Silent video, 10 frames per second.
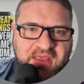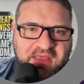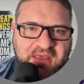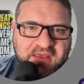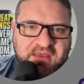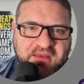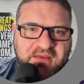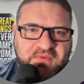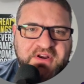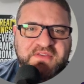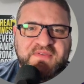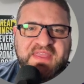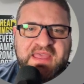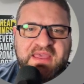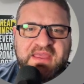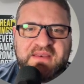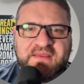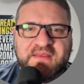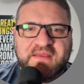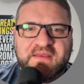We're going to do
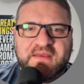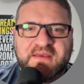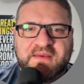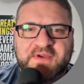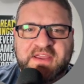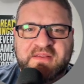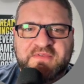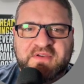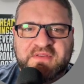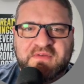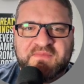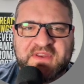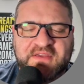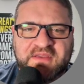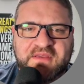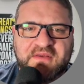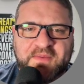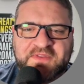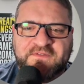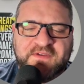10 items. You can do as many
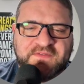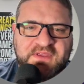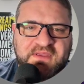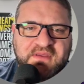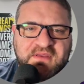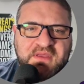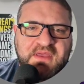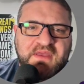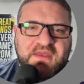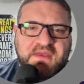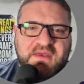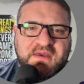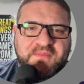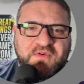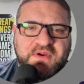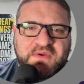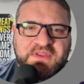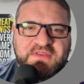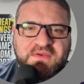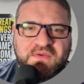up to 50. We're
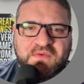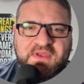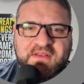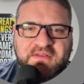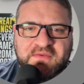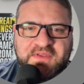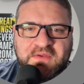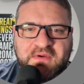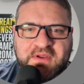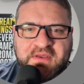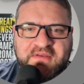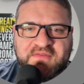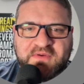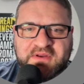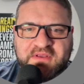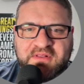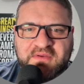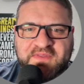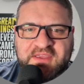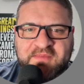going to include the URLs. We're going to
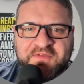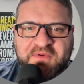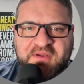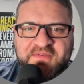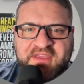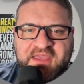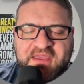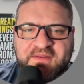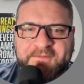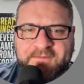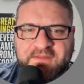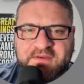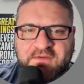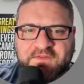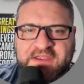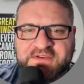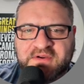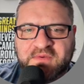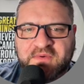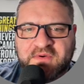include the image prompts, and the new
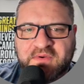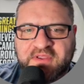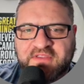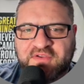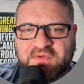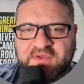feature, we're going to